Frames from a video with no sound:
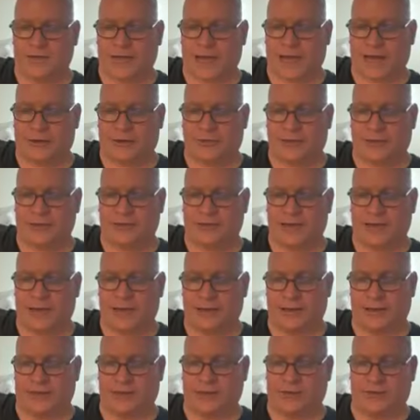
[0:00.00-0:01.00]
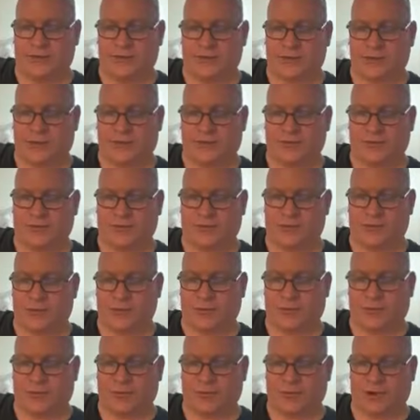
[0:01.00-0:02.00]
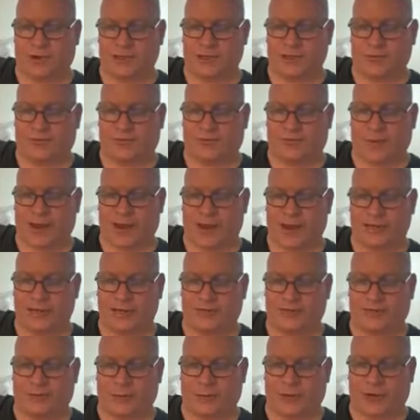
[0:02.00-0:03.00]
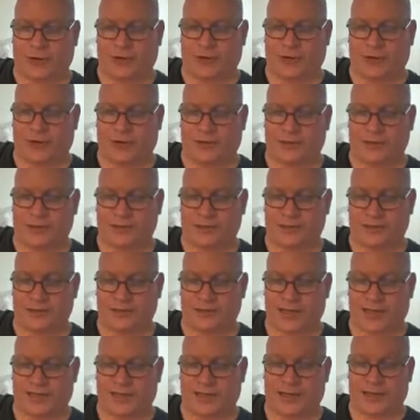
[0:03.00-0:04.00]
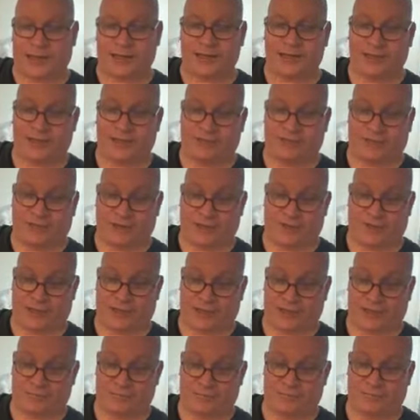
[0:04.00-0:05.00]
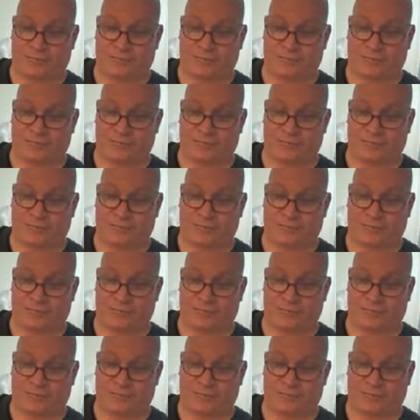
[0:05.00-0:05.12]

Zachary Taylor served as the 12th president from 1849 until his death in 1850.